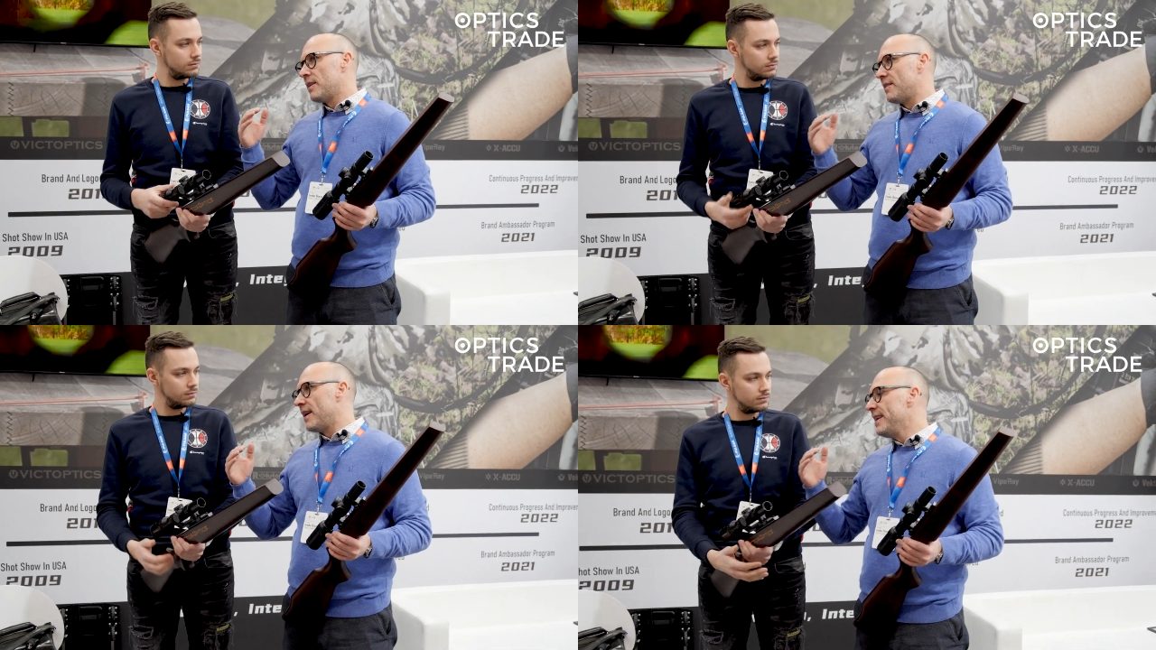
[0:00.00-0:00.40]

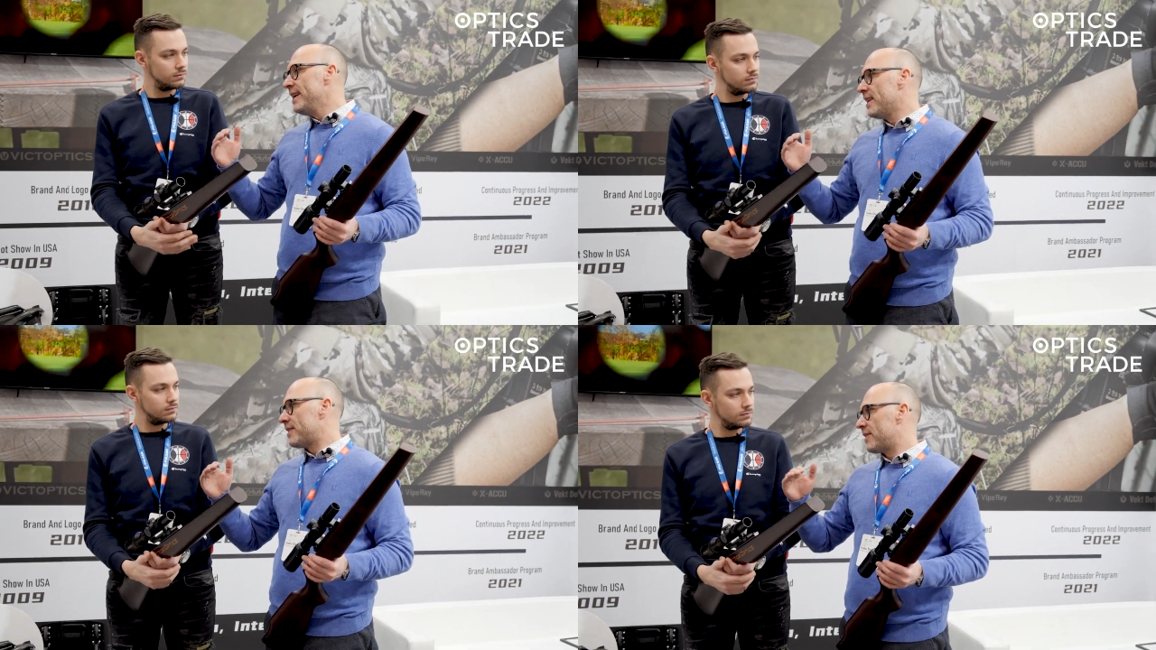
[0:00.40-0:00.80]
Speaker 1: that they
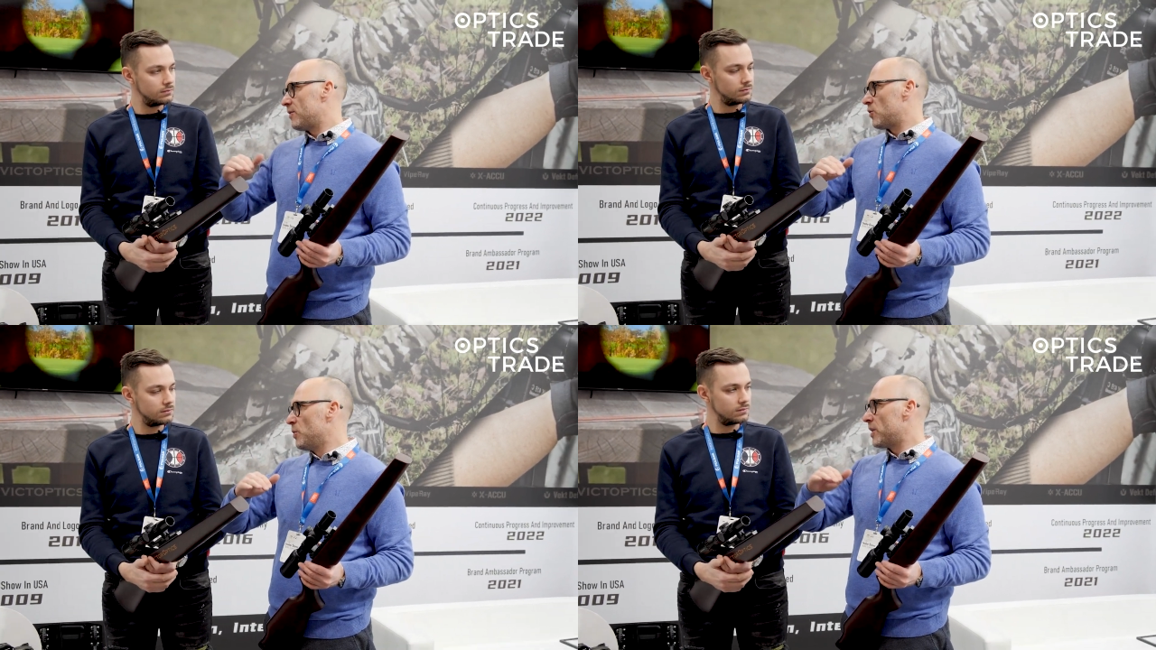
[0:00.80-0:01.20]
needed
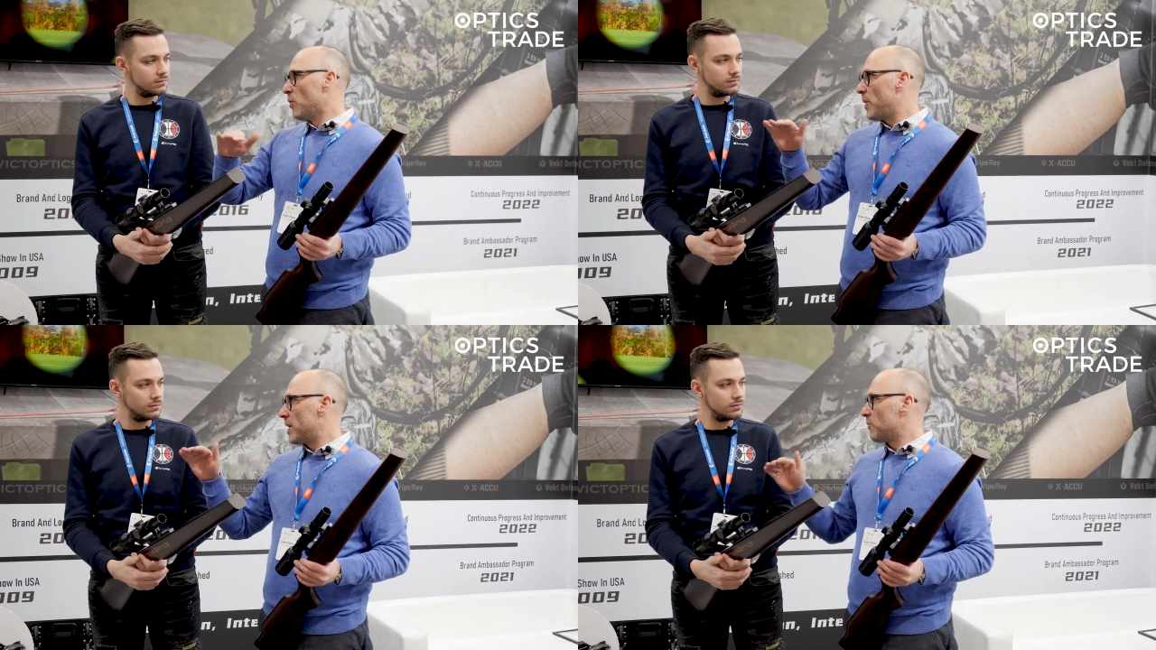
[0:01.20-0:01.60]
to be
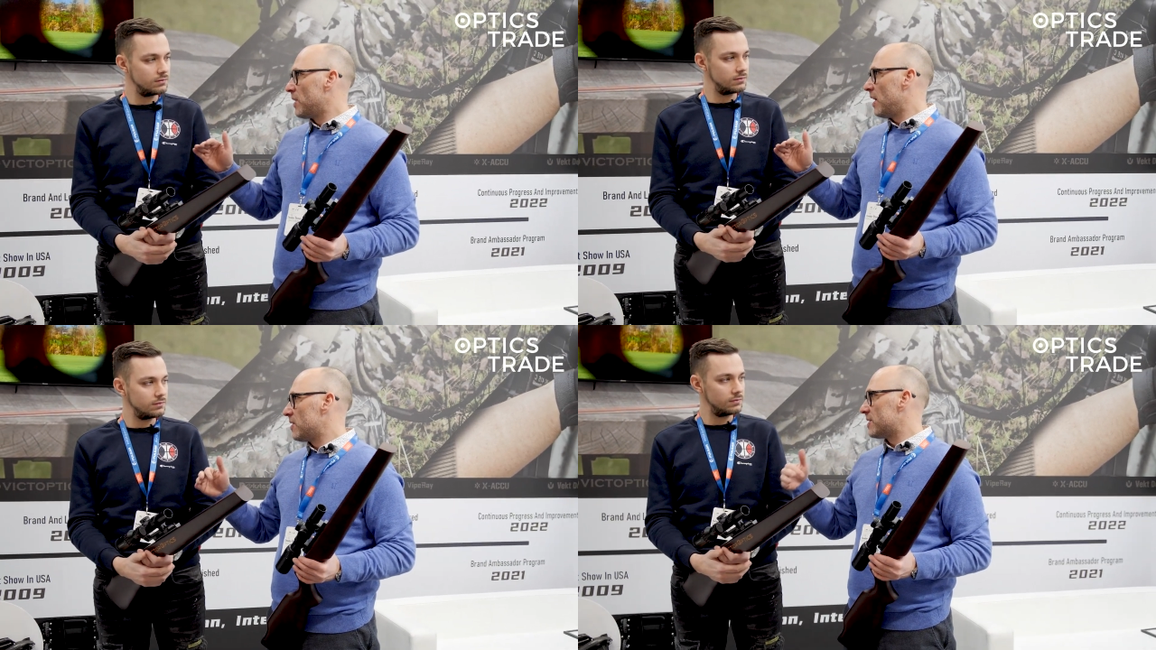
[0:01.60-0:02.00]
compared
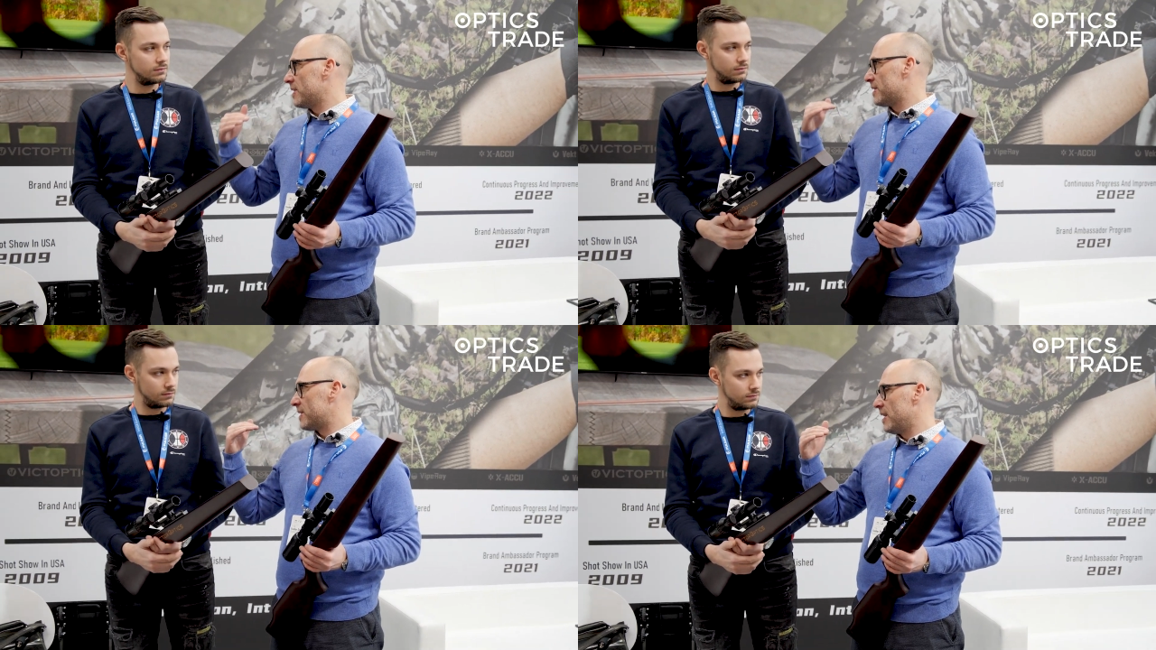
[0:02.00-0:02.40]
with others
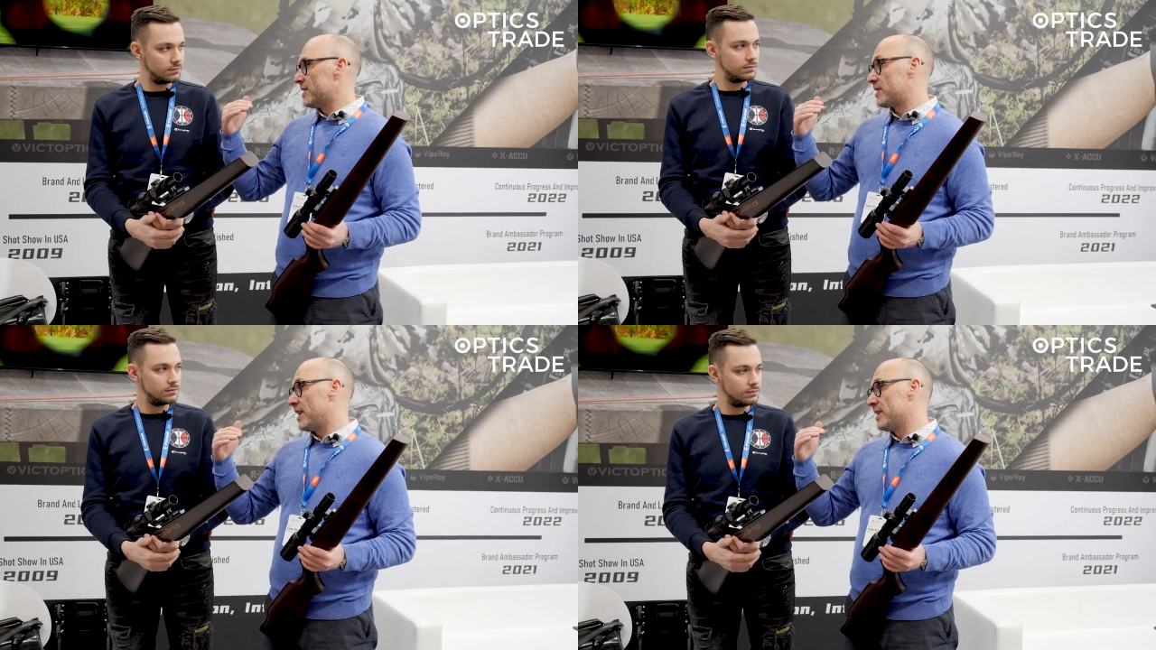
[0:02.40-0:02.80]
as
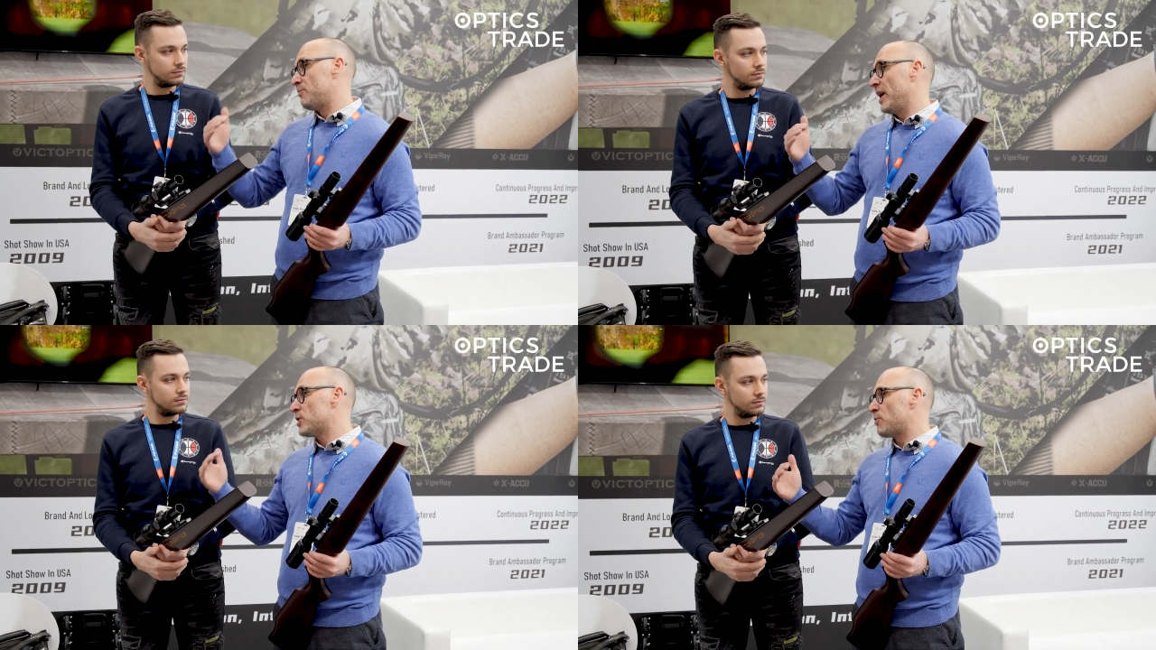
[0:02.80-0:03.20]

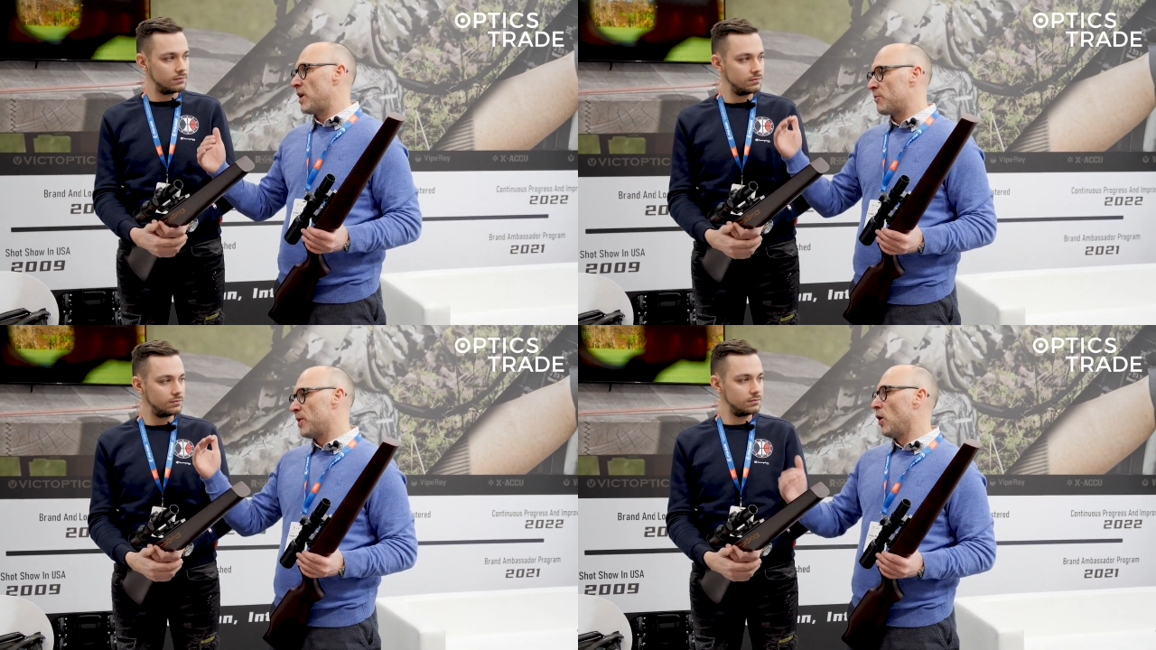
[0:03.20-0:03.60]

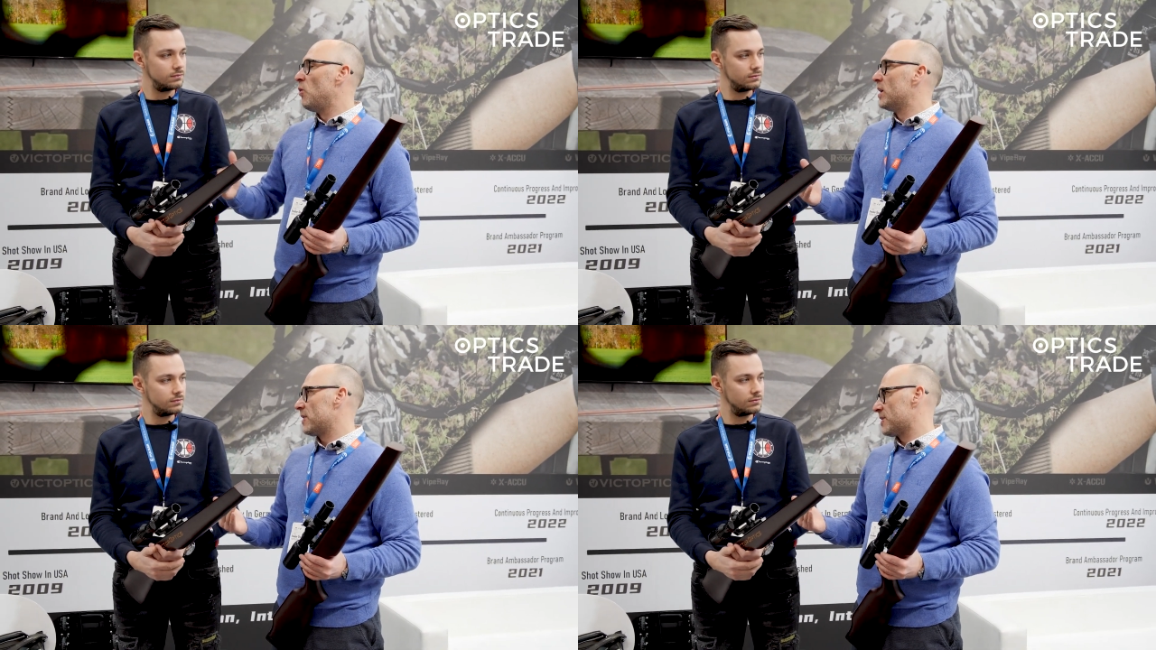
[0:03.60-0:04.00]
benchmark below
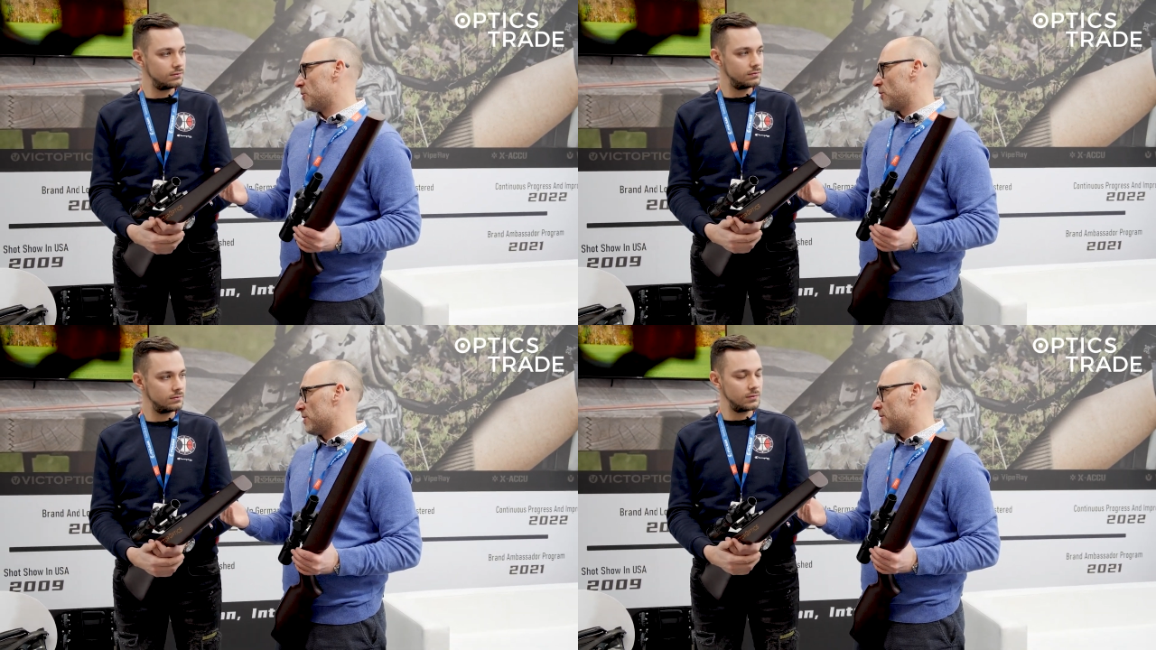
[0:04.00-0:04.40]

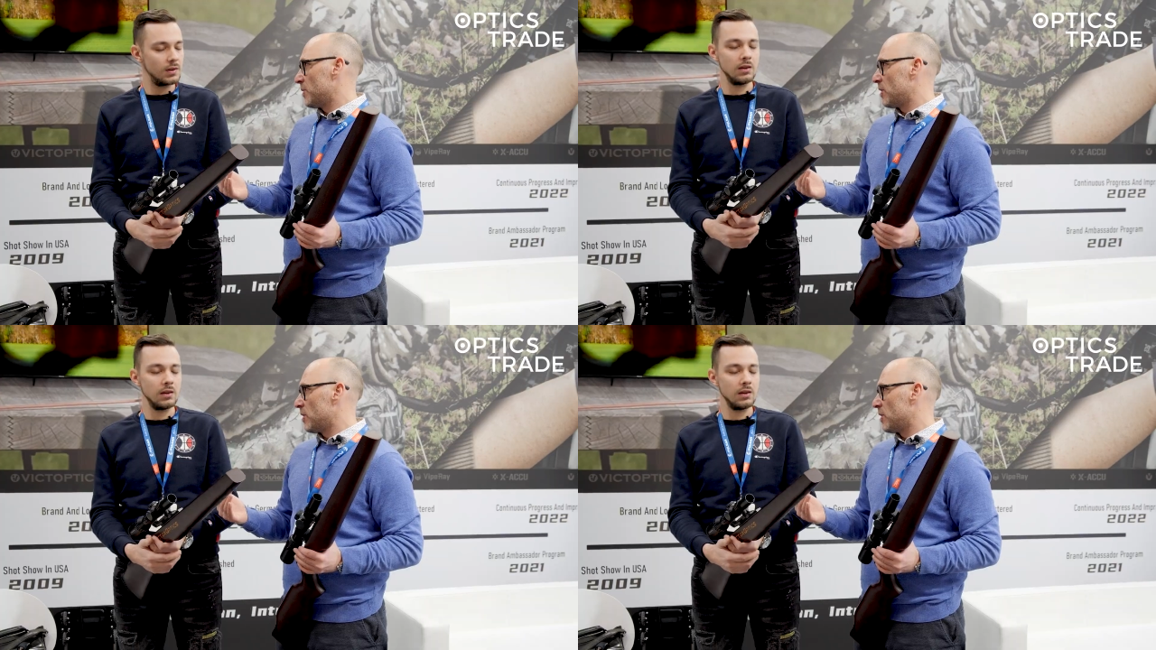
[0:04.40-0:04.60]
1,000 euros.